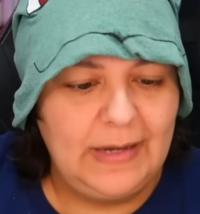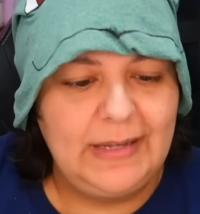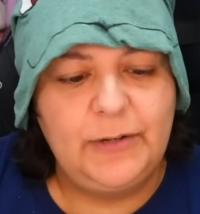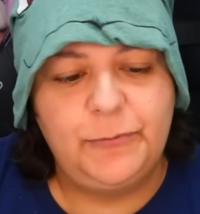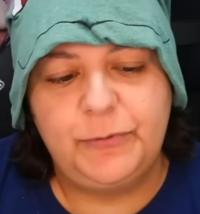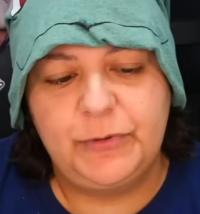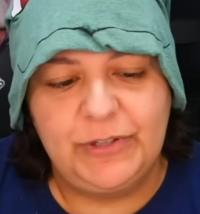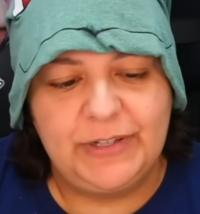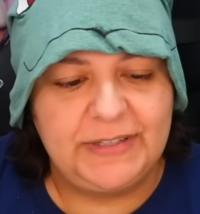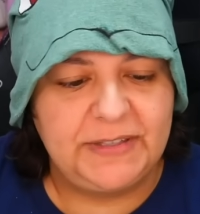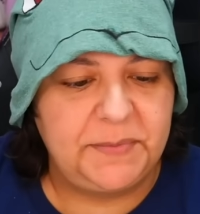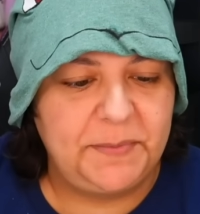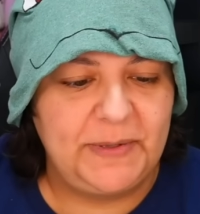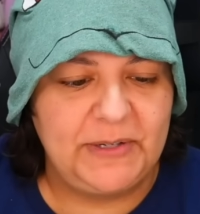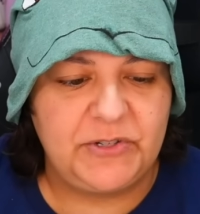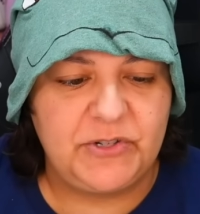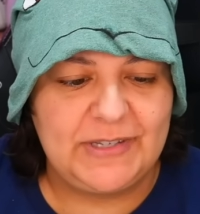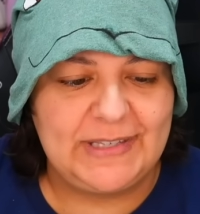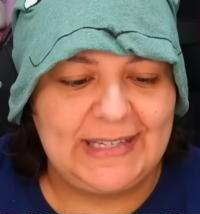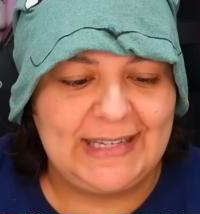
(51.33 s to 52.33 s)
And if we look at the
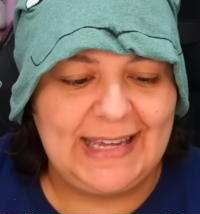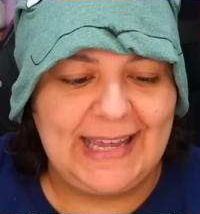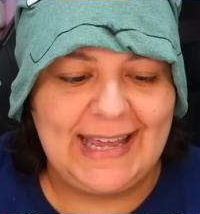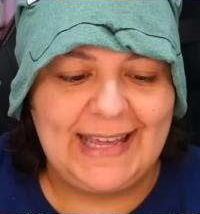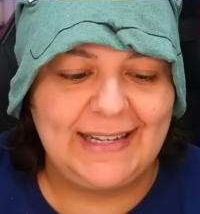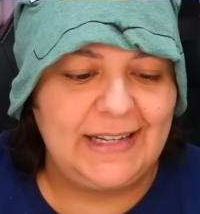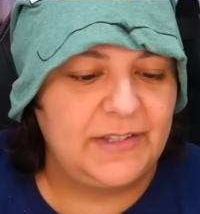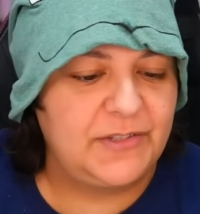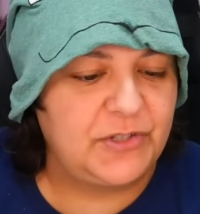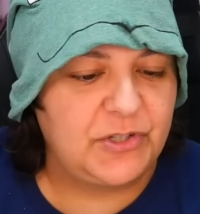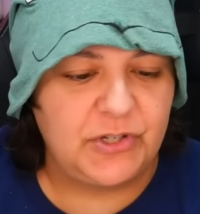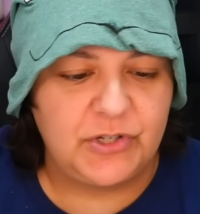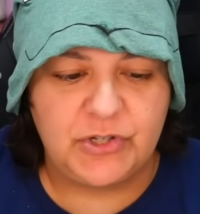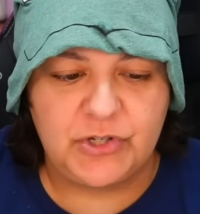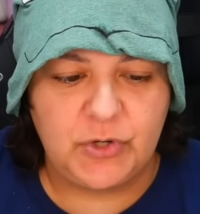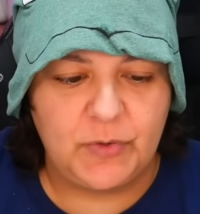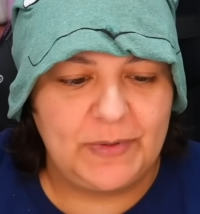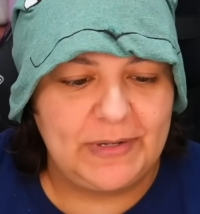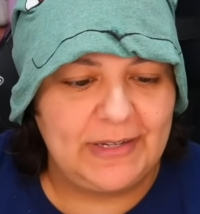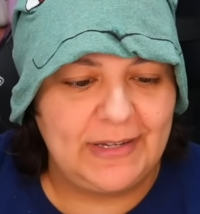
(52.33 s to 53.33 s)
pictures again, it's just
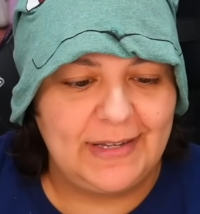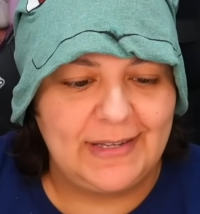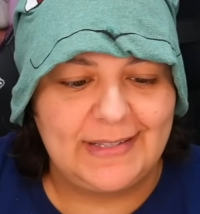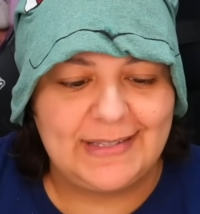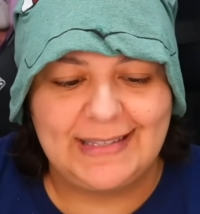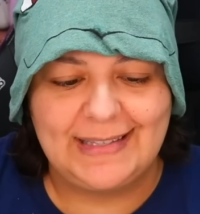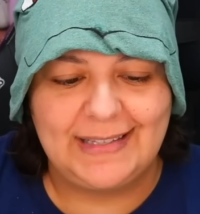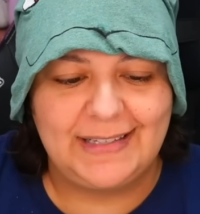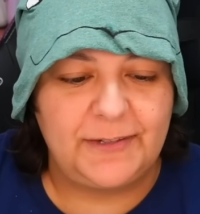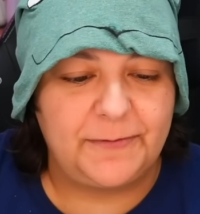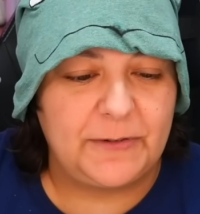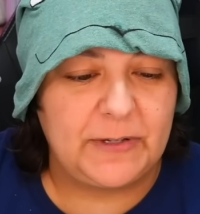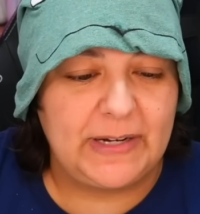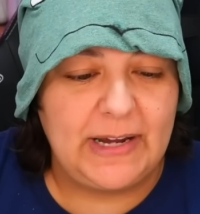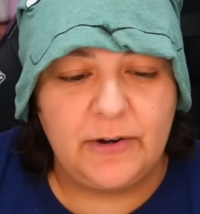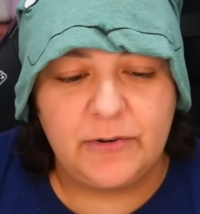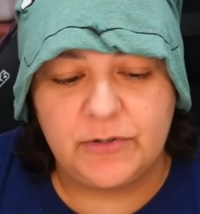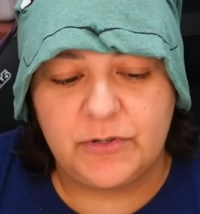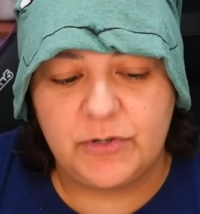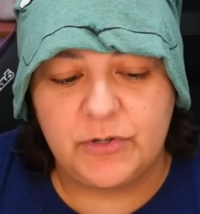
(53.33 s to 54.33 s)
showing us the different
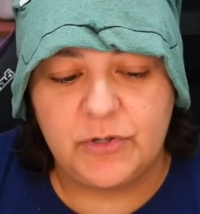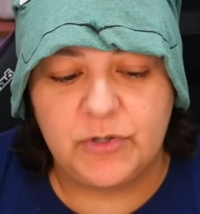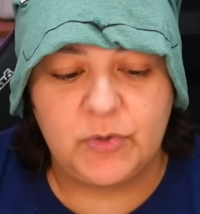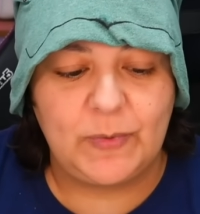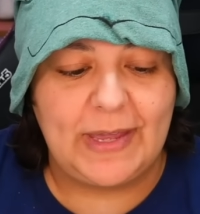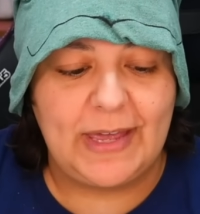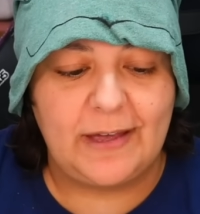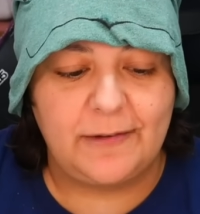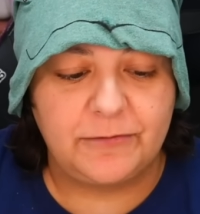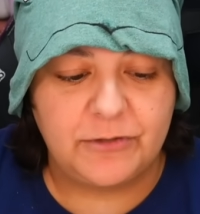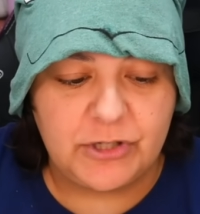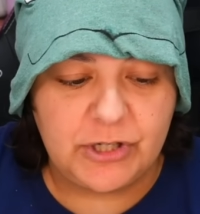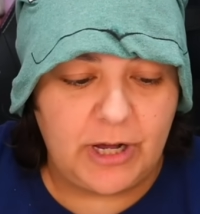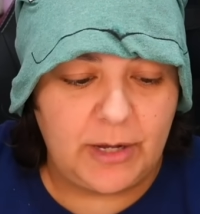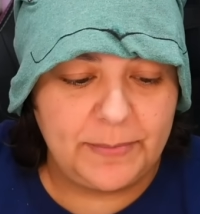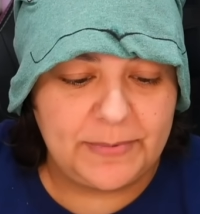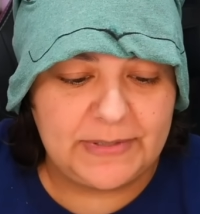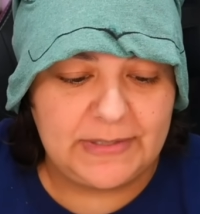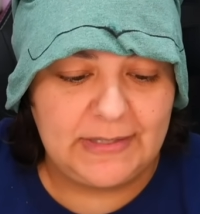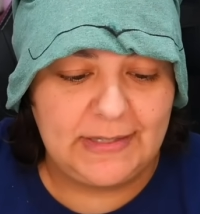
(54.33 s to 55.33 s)
characters. We have
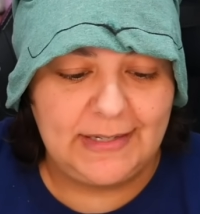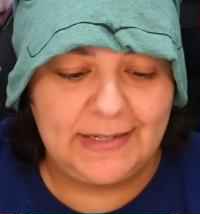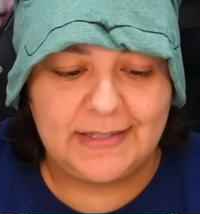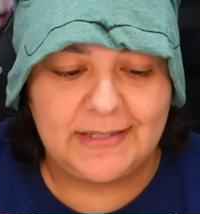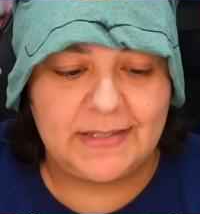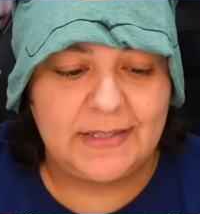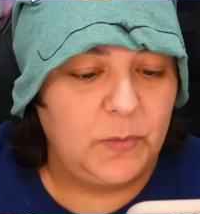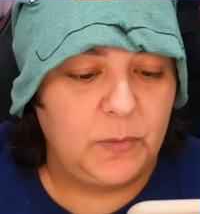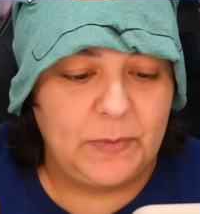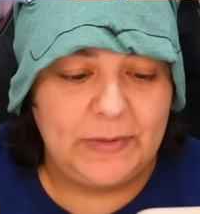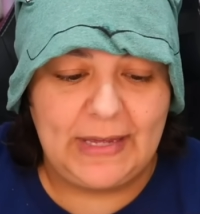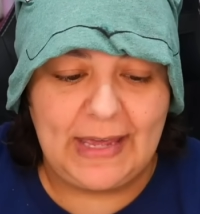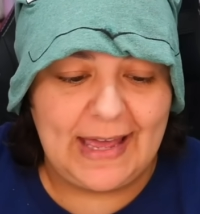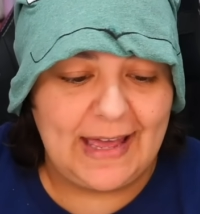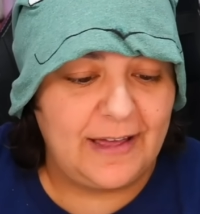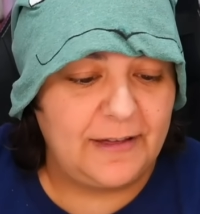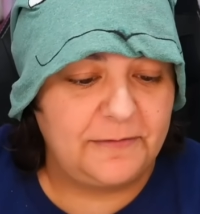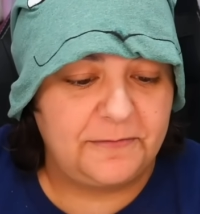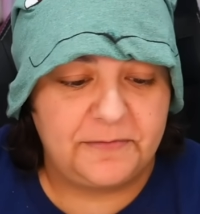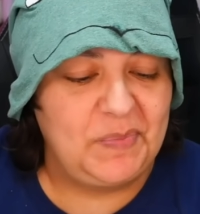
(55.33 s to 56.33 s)
chopsticks, we
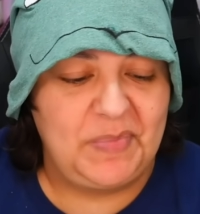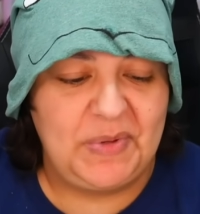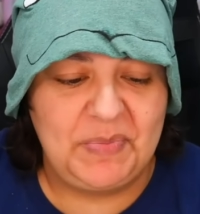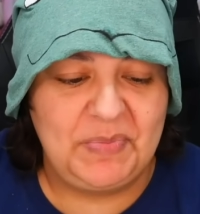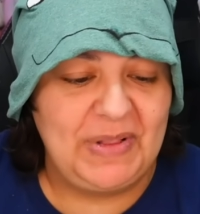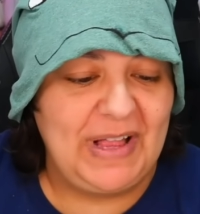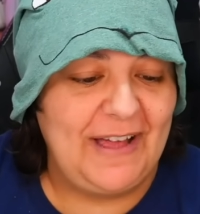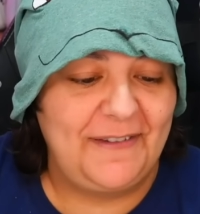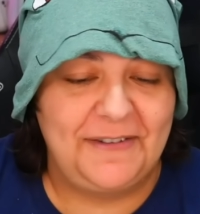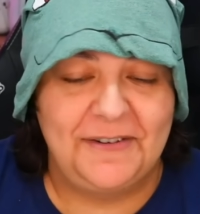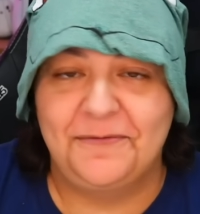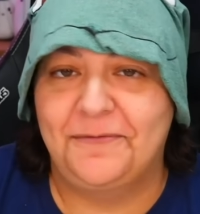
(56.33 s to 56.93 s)
have people having